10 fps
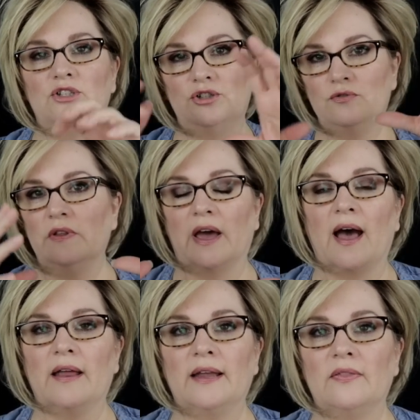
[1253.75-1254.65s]
do
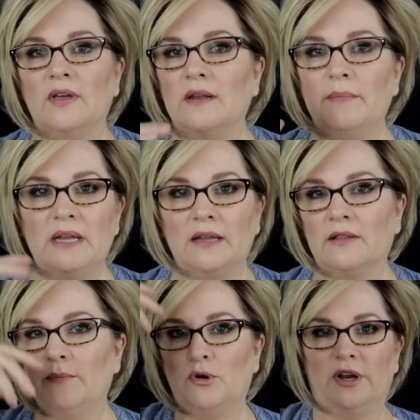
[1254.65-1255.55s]
that, and then
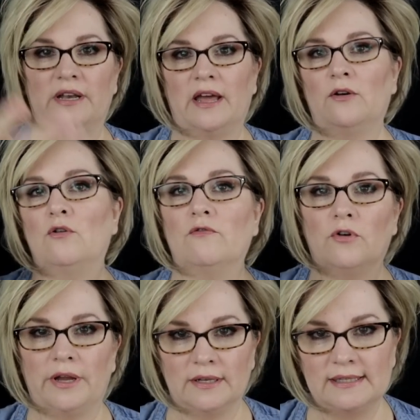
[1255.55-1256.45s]
immediately put a net
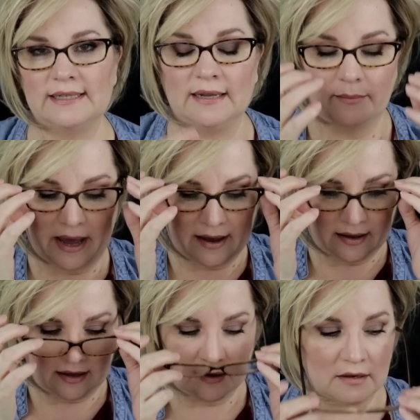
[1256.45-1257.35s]
over it and stick it
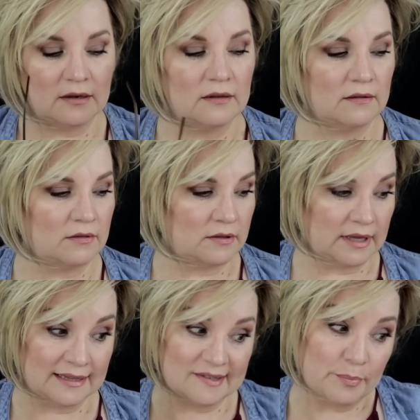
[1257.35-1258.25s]
back in the,
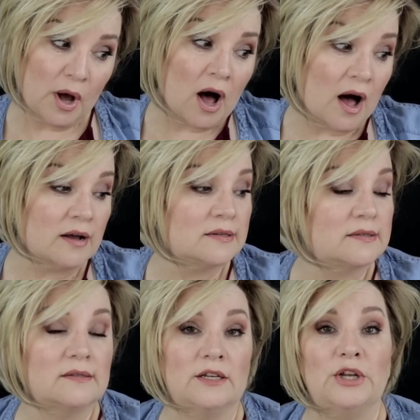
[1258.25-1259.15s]
its
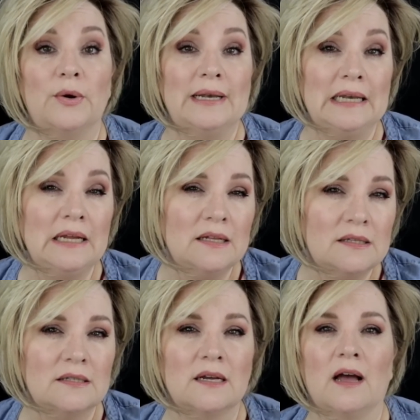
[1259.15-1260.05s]
box. You know, it
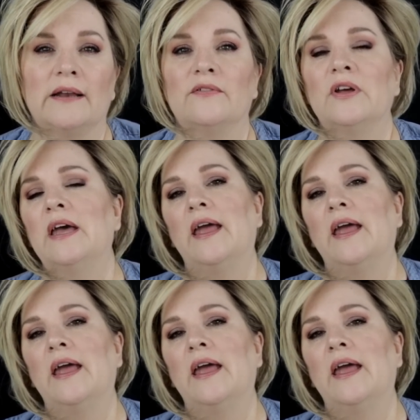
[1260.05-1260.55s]
needs to kind of